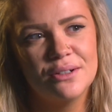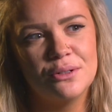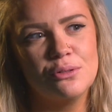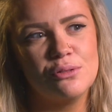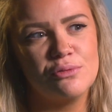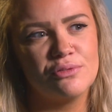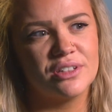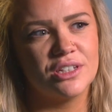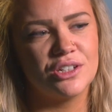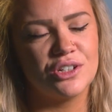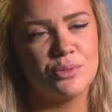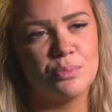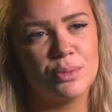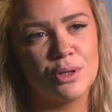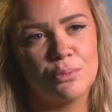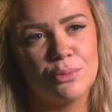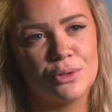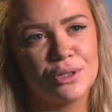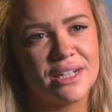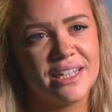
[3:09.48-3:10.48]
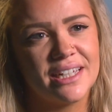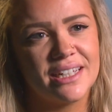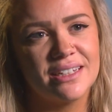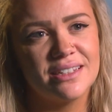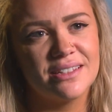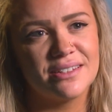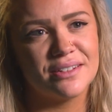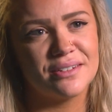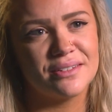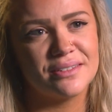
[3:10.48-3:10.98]
hopefully just book more
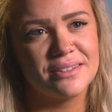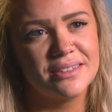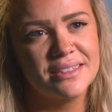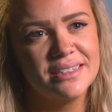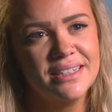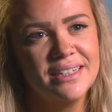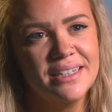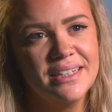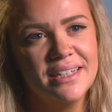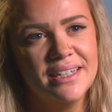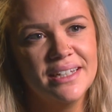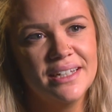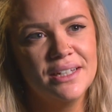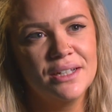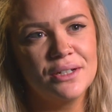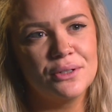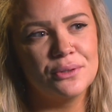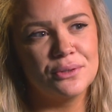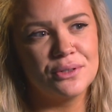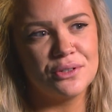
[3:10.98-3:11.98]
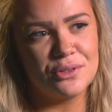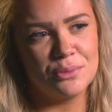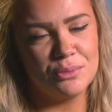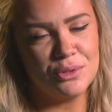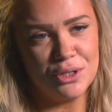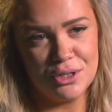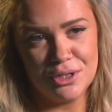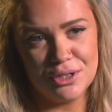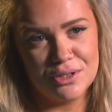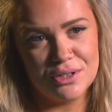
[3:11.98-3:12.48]
gigs and go on some
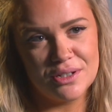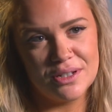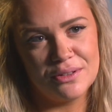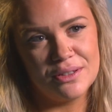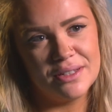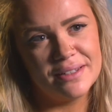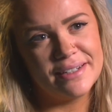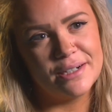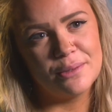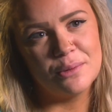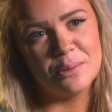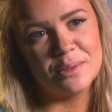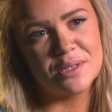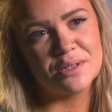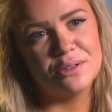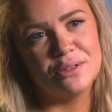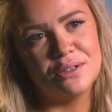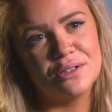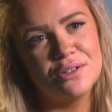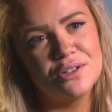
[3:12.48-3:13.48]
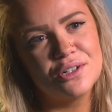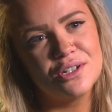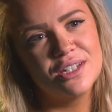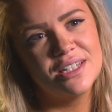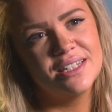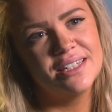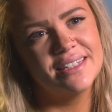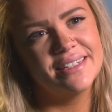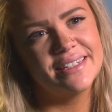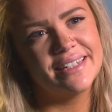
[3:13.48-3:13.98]
tours now that the album is launched.
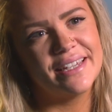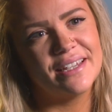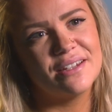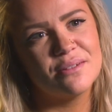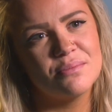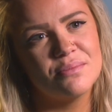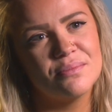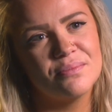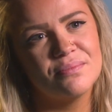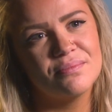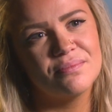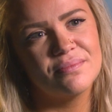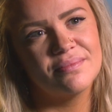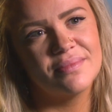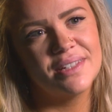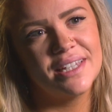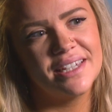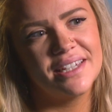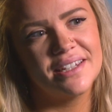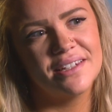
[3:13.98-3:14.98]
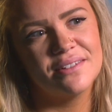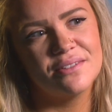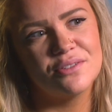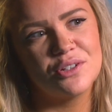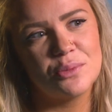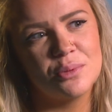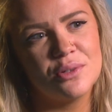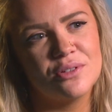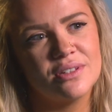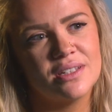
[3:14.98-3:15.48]
Yeah, it'd
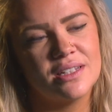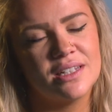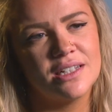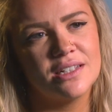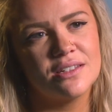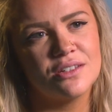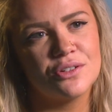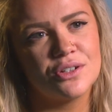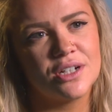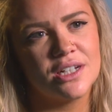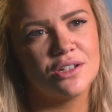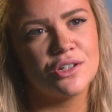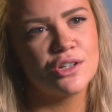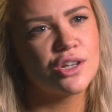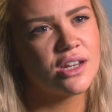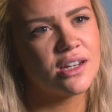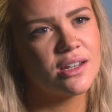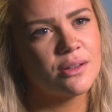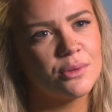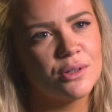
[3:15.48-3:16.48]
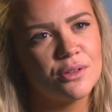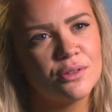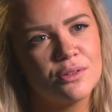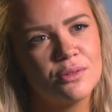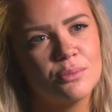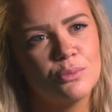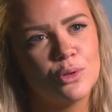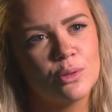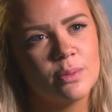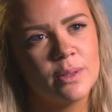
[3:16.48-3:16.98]
just be really nice to try and share it
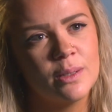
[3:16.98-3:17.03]
with more